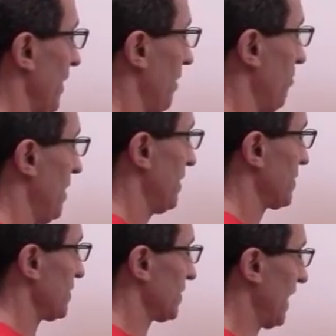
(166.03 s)

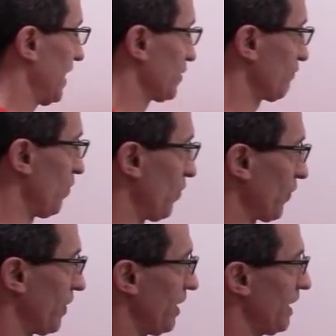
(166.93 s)
MERS stands
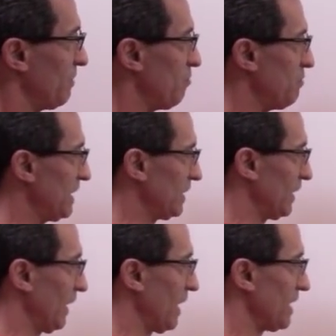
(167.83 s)
for
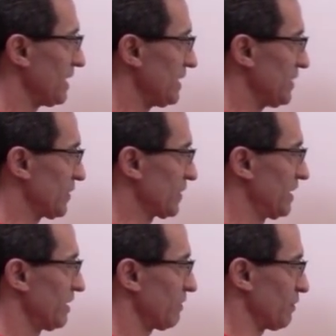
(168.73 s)
Middle
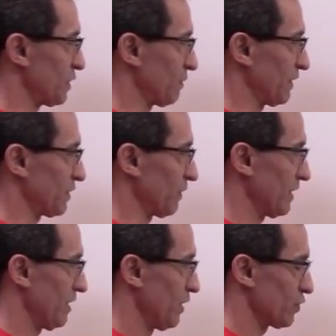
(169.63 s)
East
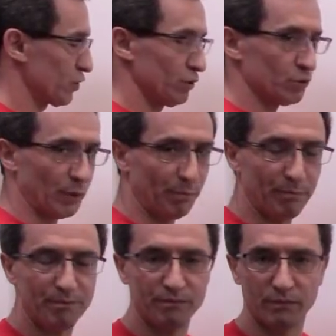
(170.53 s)
Respiratory
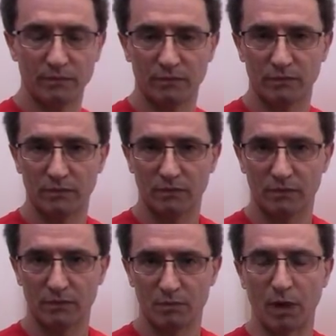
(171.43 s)
Syndrome.
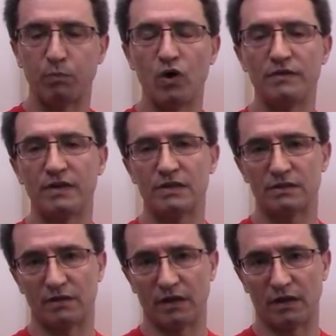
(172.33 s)
My point
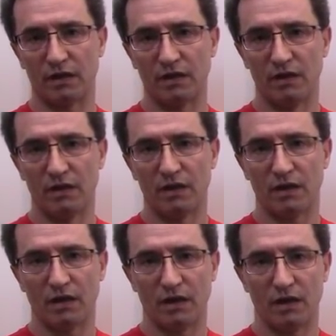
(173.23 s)
is the
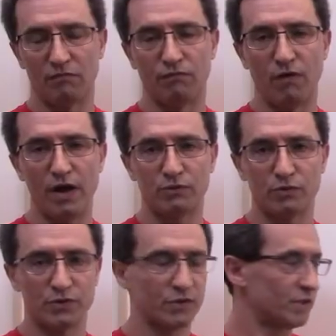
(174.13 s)

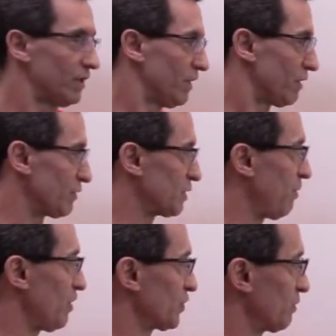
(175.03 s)
virus
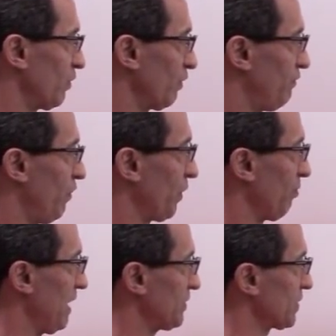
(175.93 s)
responsible for
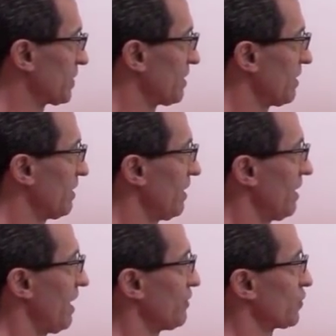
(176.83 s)
MERS
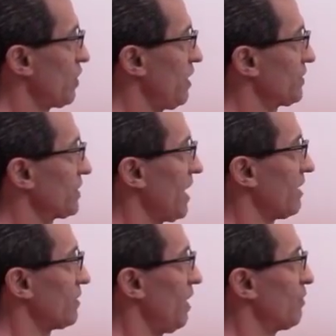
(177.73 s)
and SARS
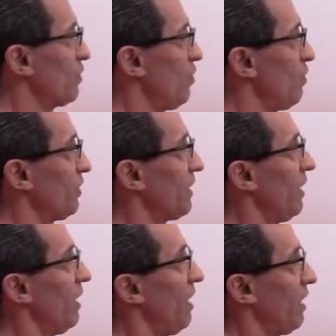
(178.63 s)
and common cold
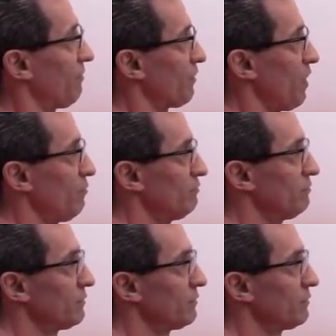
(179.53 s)
are from